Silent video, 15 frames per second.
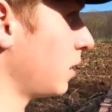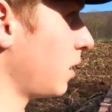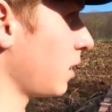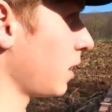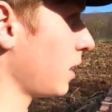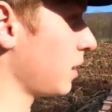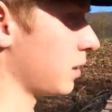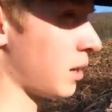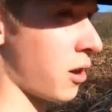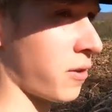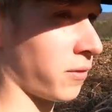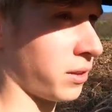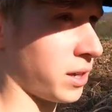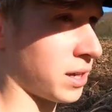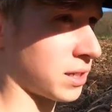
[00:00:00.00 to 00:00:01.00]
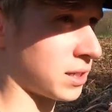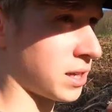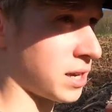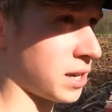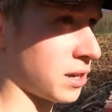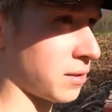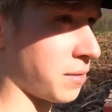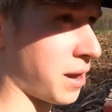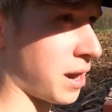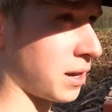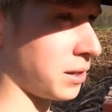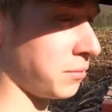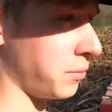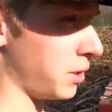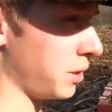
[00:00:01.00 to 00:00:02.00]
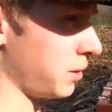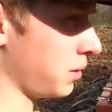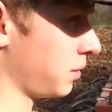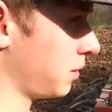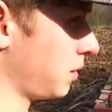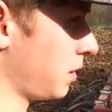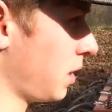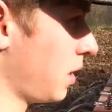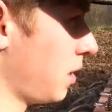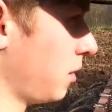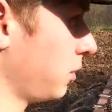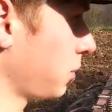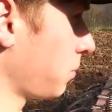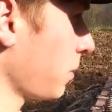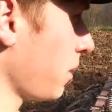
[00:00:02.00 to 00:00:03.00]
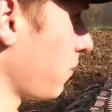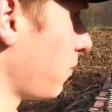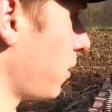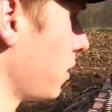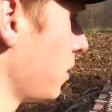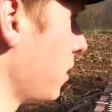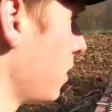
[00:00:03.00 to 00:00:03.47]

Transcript: Not getting overly excited about it, but it's pretty fun